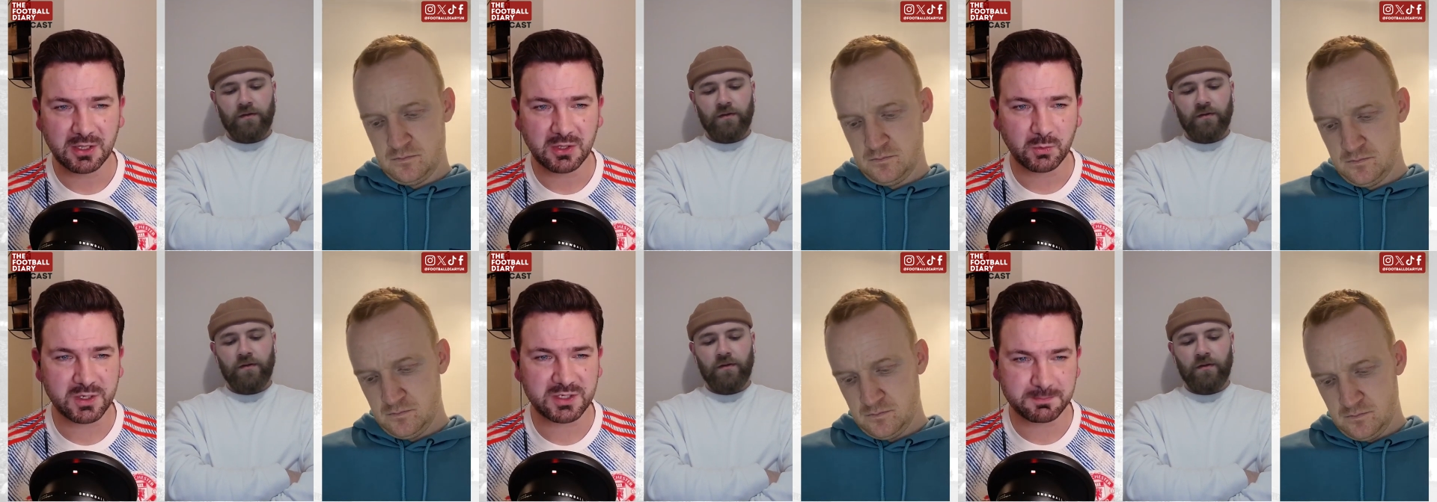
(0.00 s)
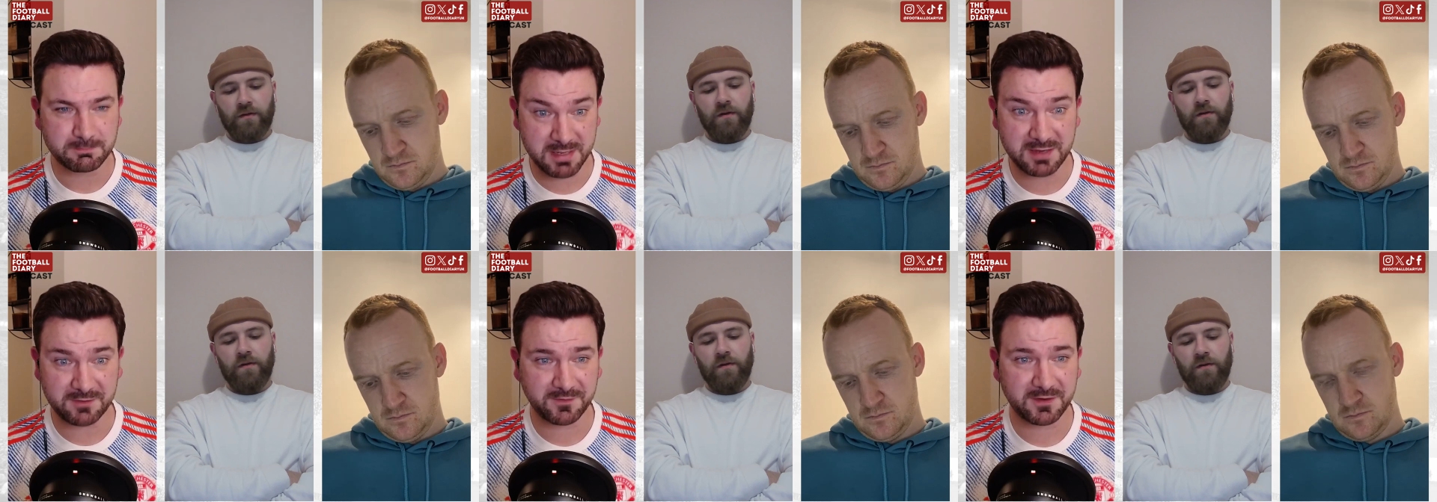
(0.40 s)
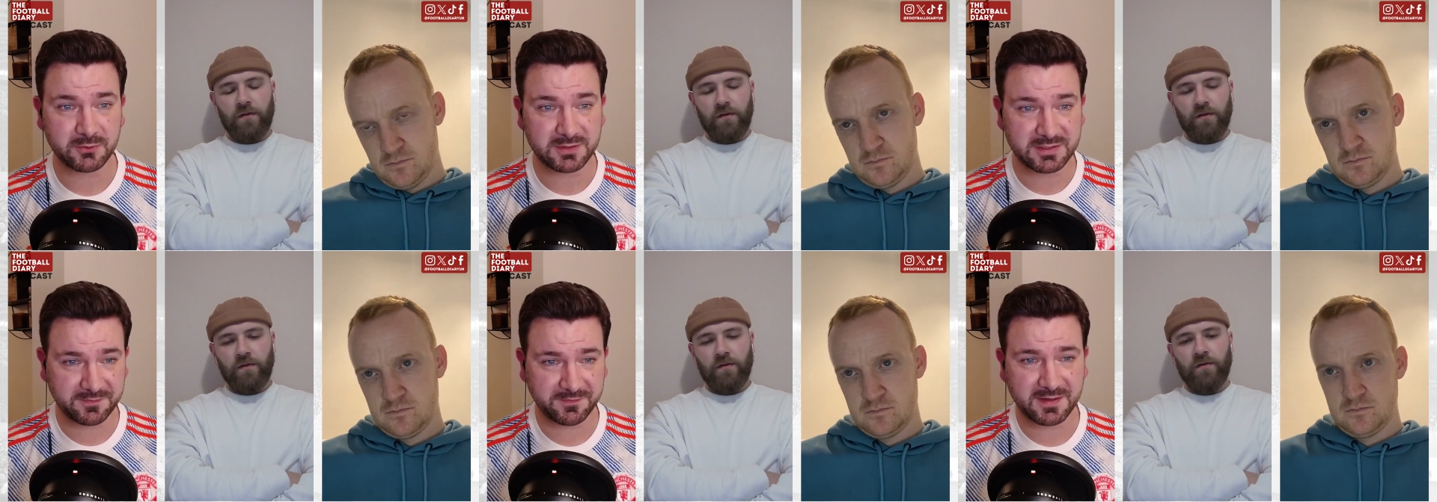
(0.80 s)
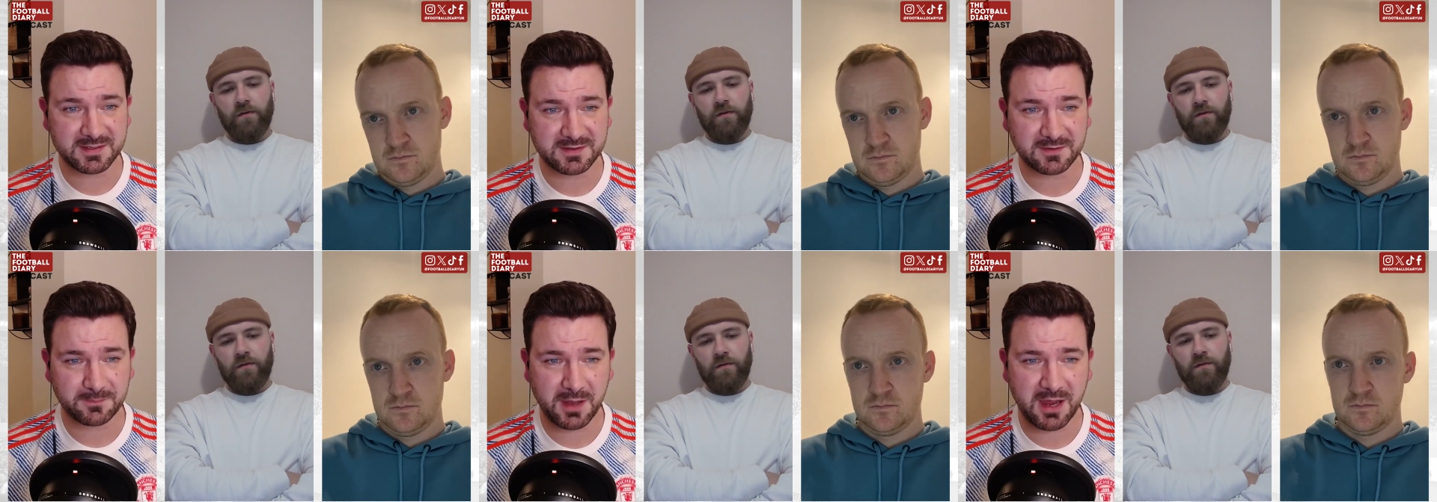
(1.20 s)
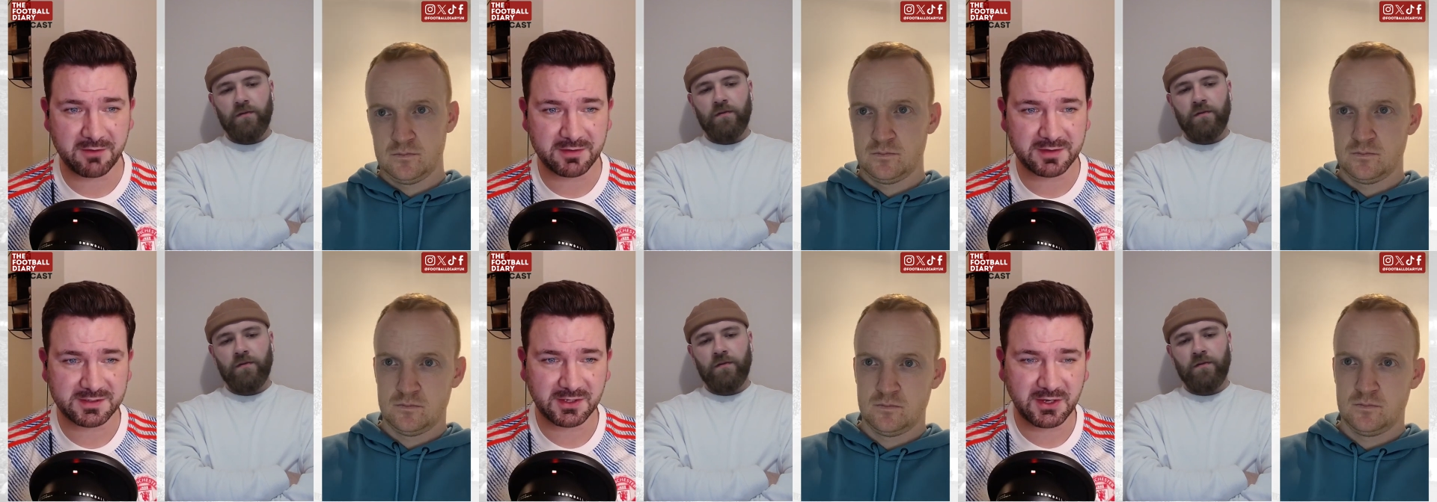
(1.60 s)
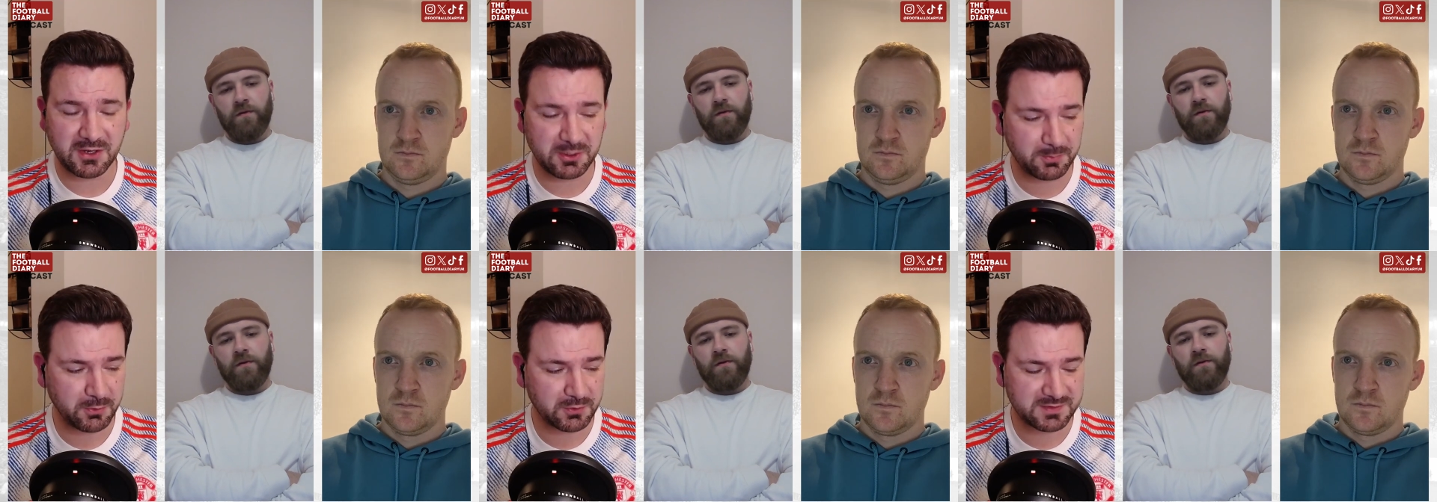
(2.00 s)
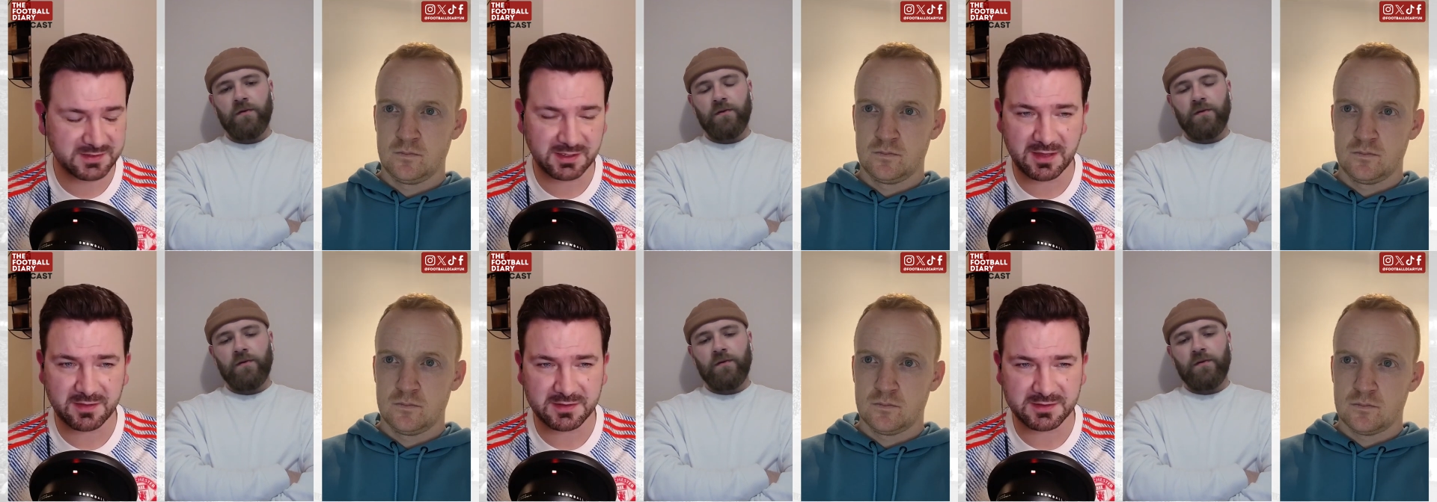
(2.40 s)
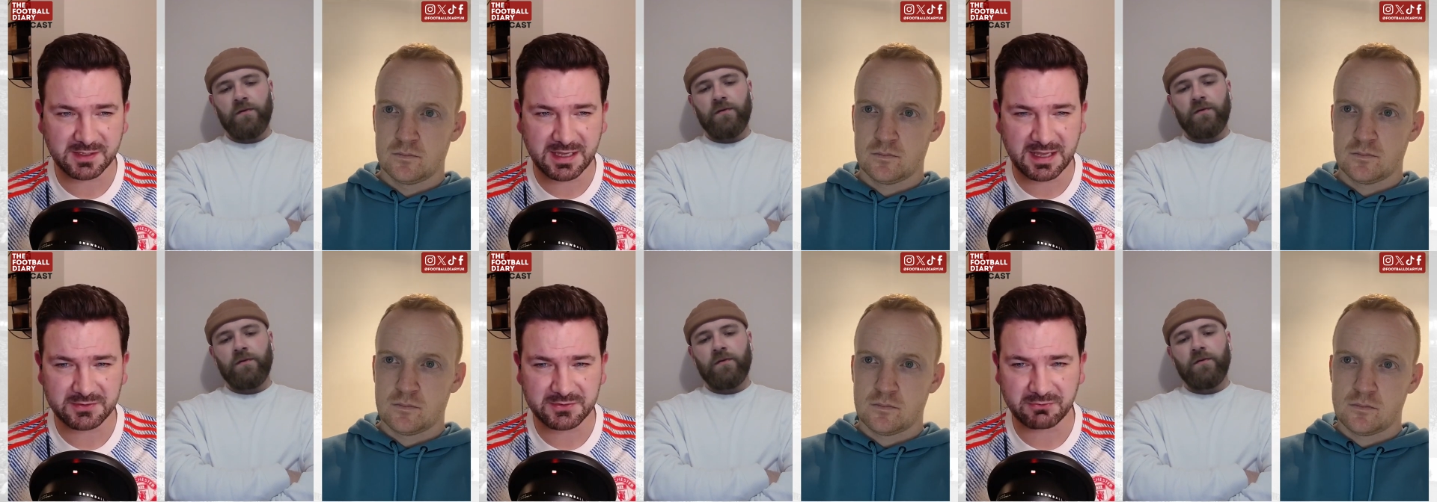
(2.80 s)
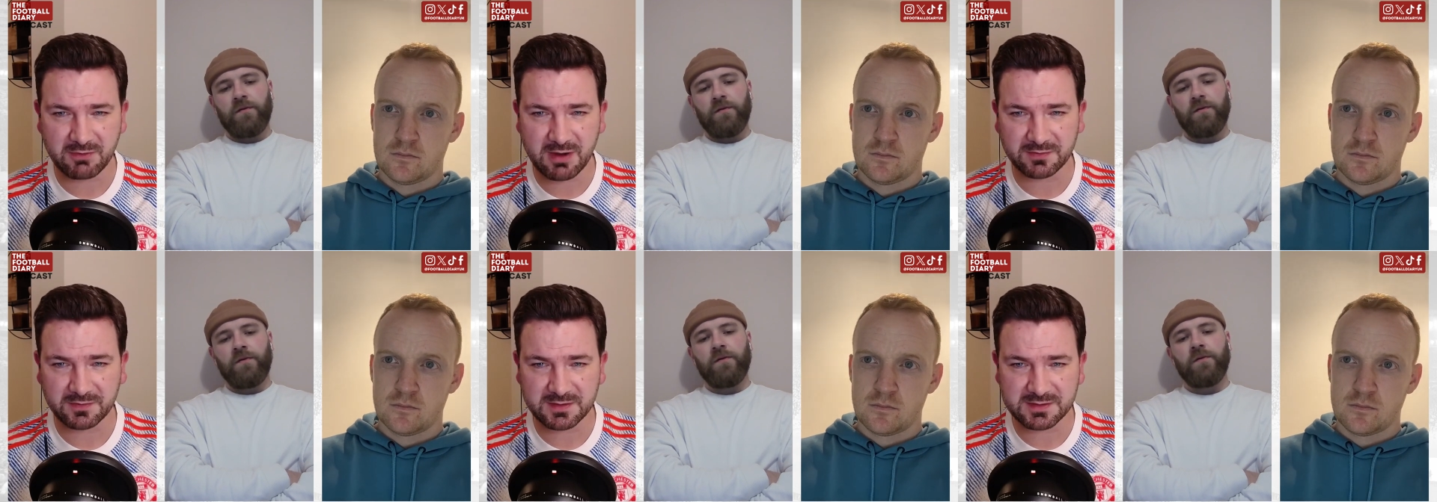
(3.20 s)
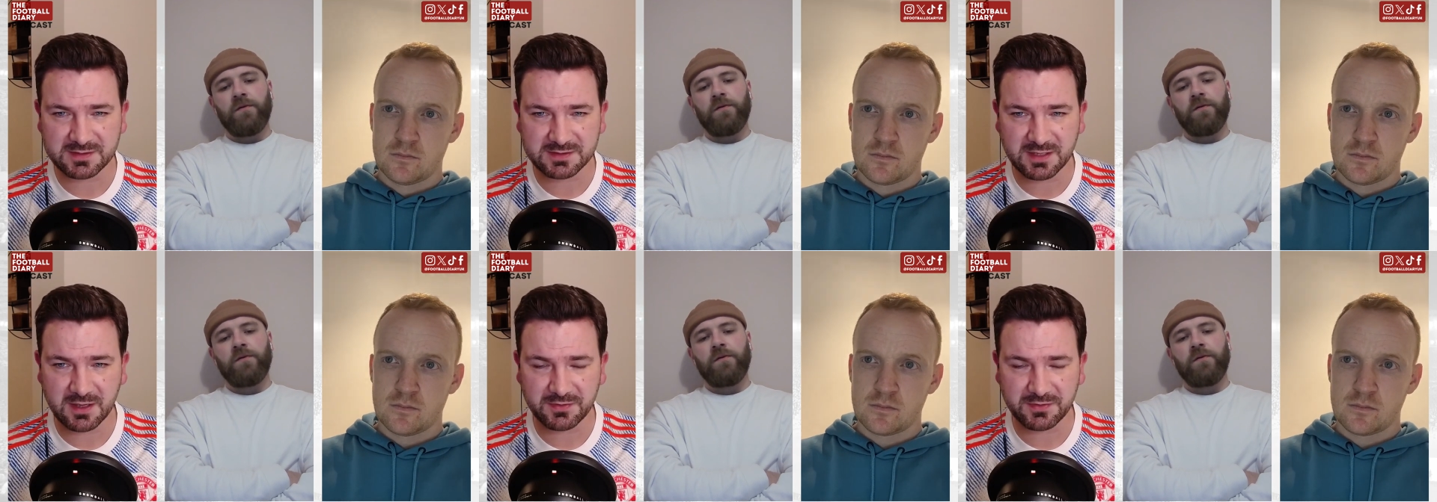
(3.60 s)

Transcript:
Speaker 1: which midfield and defensive pairings to kind of put together to counteract this uh,